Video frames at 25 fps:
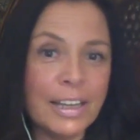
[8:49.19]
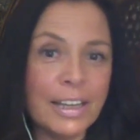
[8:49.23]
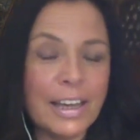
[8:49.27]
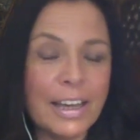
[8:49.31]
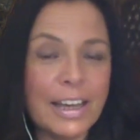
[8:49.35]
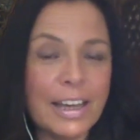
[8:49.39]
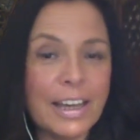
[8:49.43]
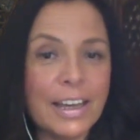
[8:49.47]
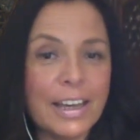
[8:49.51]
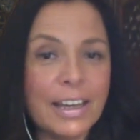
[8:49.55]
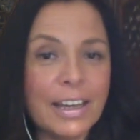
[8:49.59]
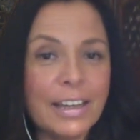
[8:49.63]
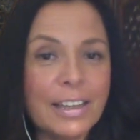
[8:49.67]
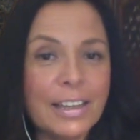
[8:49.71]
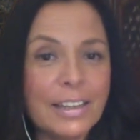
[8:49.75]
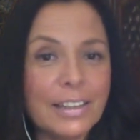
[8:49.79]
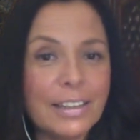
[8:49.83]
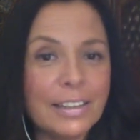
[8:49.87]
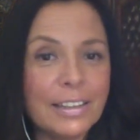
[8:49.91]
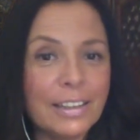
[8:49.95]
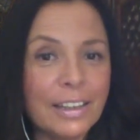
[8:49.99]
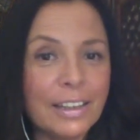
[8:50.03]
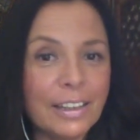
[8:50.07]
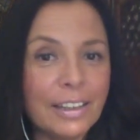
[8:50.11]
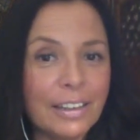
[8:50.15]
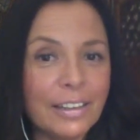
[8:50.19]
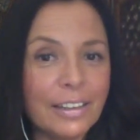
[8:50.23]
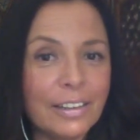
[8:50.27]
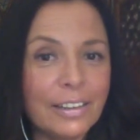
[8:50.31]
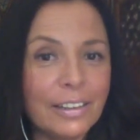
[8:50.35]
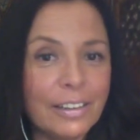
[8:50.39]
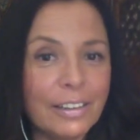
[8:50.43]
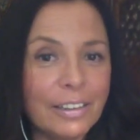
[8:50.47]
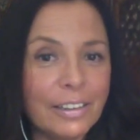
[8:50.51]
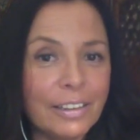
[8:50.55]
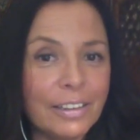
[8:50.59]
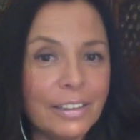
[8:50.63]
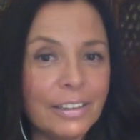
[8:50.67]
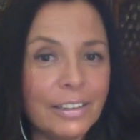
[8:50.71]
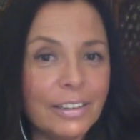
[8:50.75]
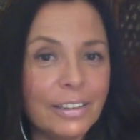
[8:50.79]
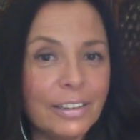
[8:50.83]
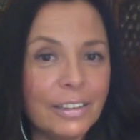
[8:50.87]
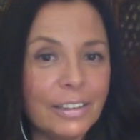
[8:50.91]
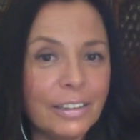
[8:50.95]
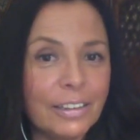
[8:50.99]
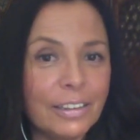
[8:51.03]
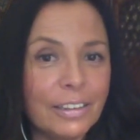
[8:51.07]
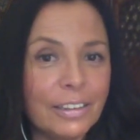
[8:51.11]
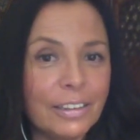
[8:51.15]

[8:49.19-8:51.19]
And I really